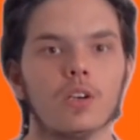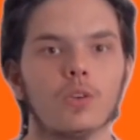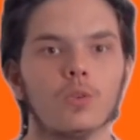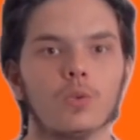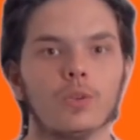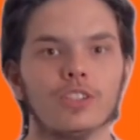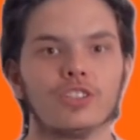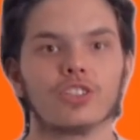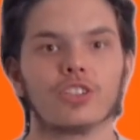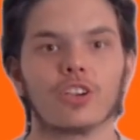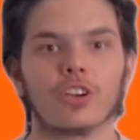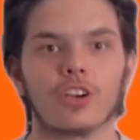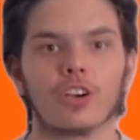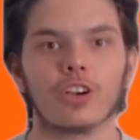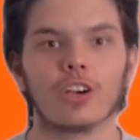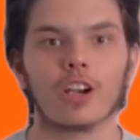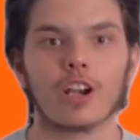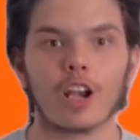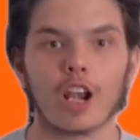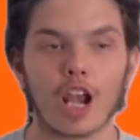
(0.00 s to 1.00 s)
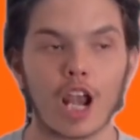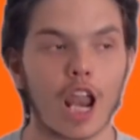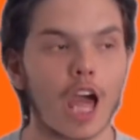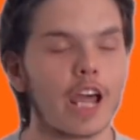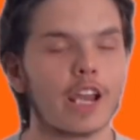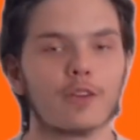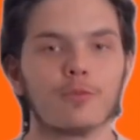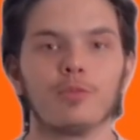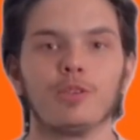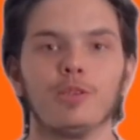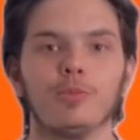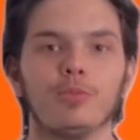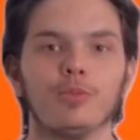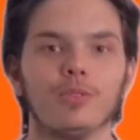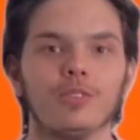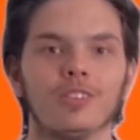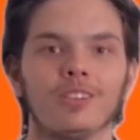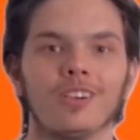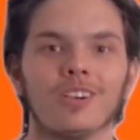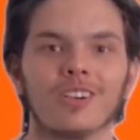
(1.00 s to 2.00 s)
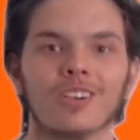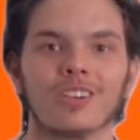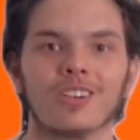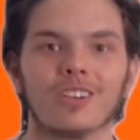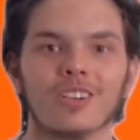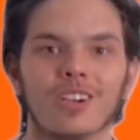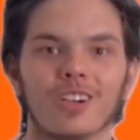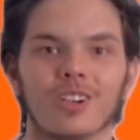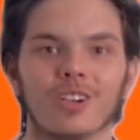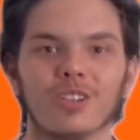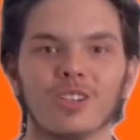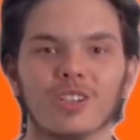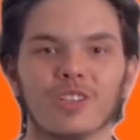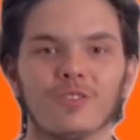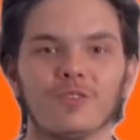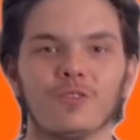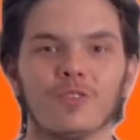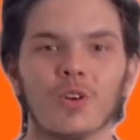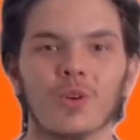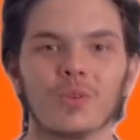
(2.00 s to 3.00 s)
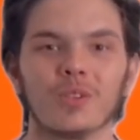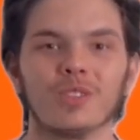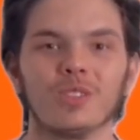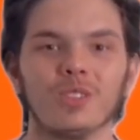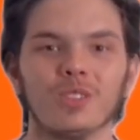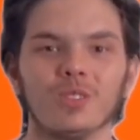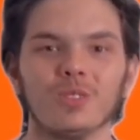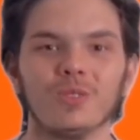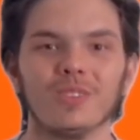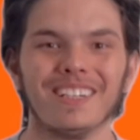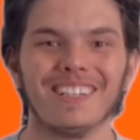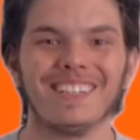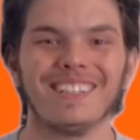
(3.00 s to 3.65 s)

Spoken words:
which are a lot of people are looking forward to,